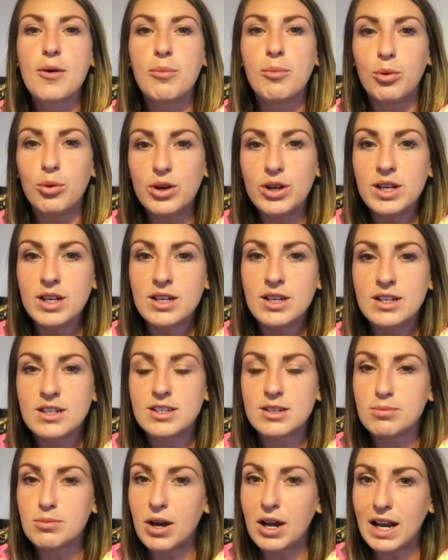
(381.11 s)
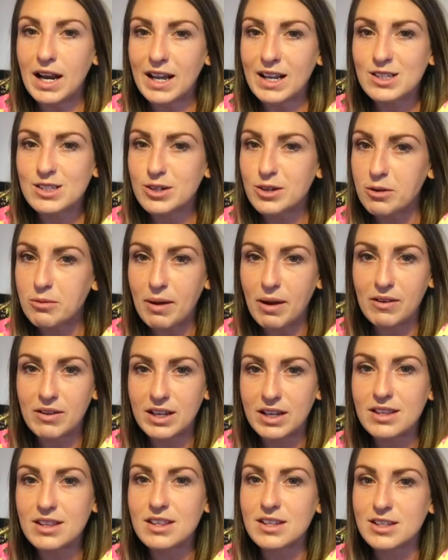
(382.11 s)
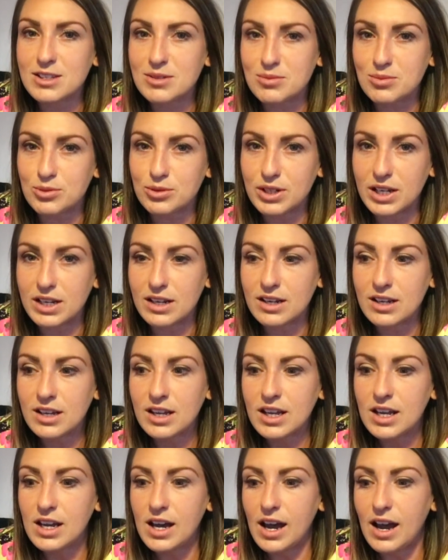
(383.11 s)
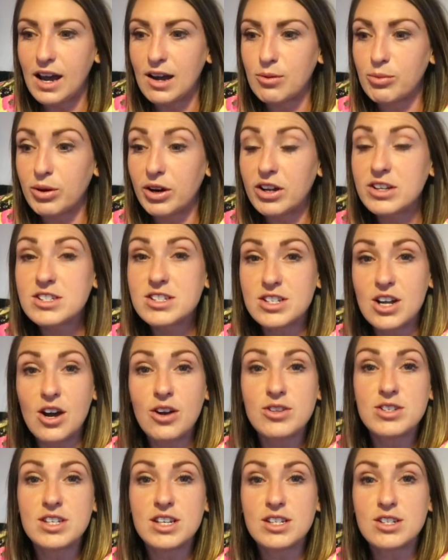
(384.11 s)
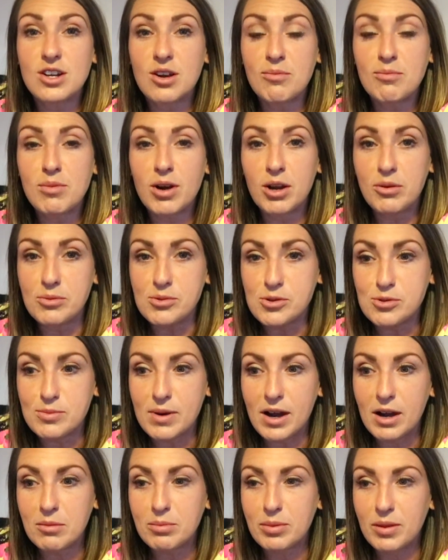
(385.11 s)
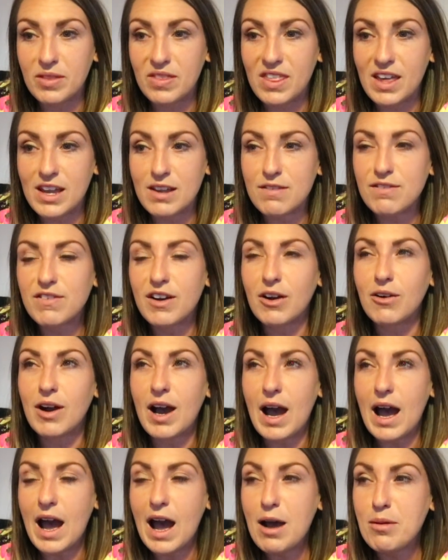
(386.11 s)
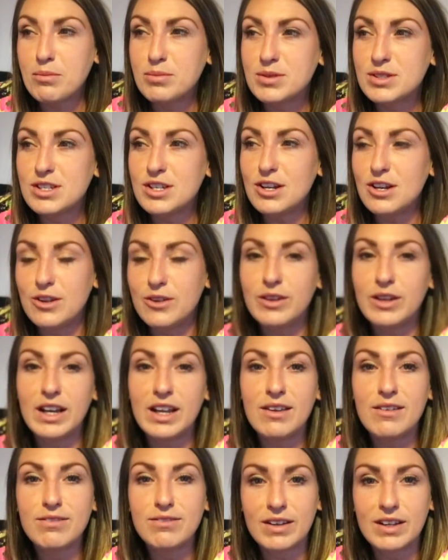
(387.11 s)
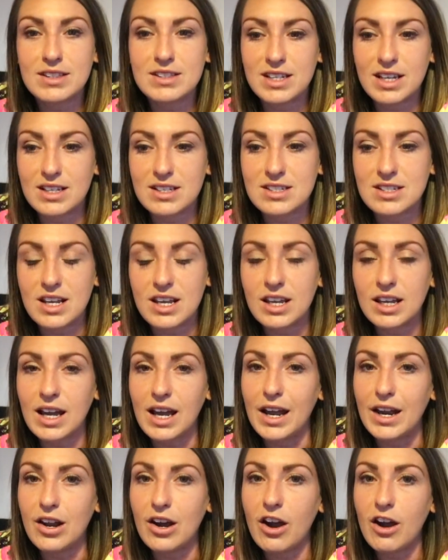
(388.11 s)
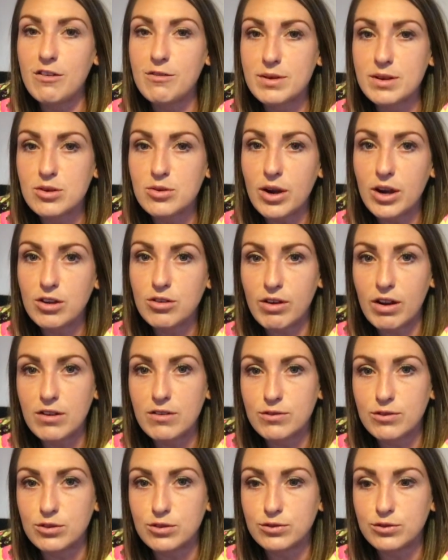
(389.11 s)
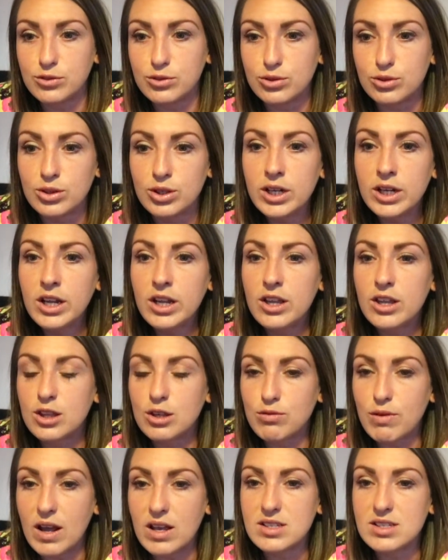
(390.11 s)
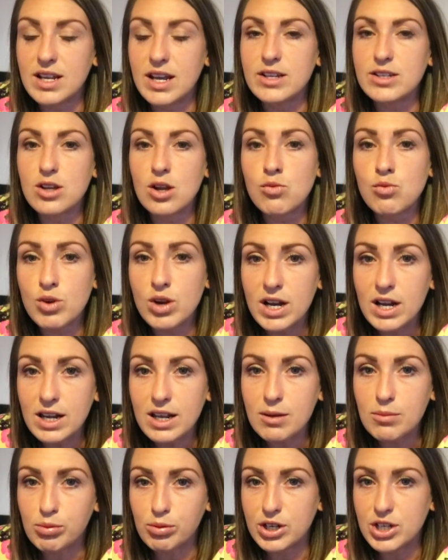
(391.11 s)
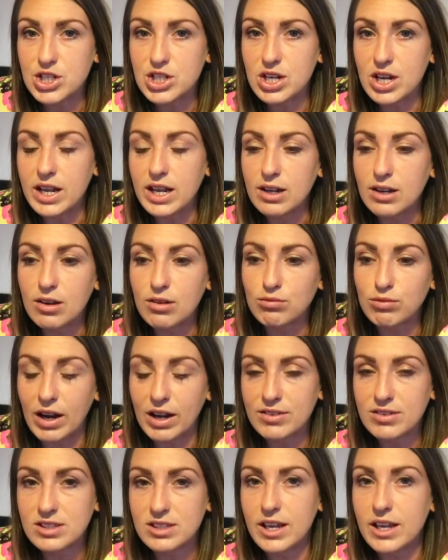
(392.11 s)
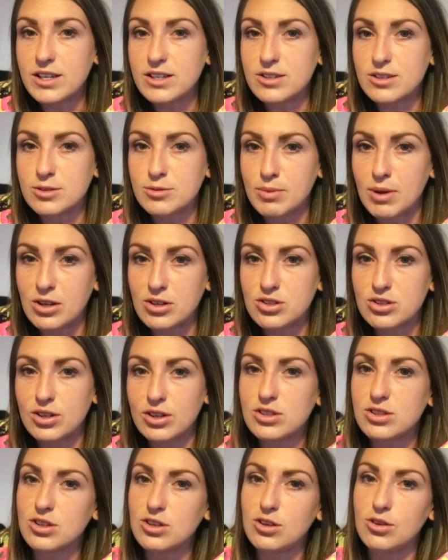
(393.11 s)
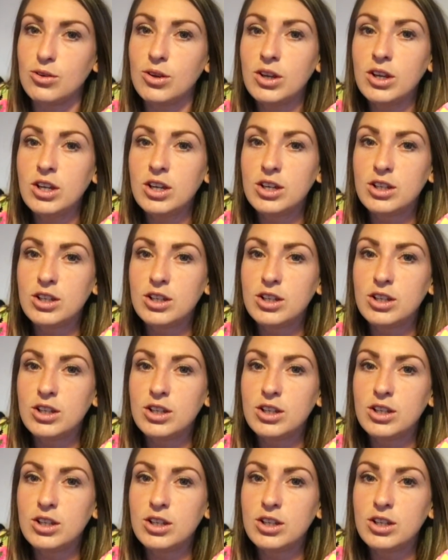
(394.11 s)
boy did my legs know about it this morning. When I started my warm-up, they felt absolutely fantastic, and I have been quite grateful for the rest days. I really appreciate rest days as much as I do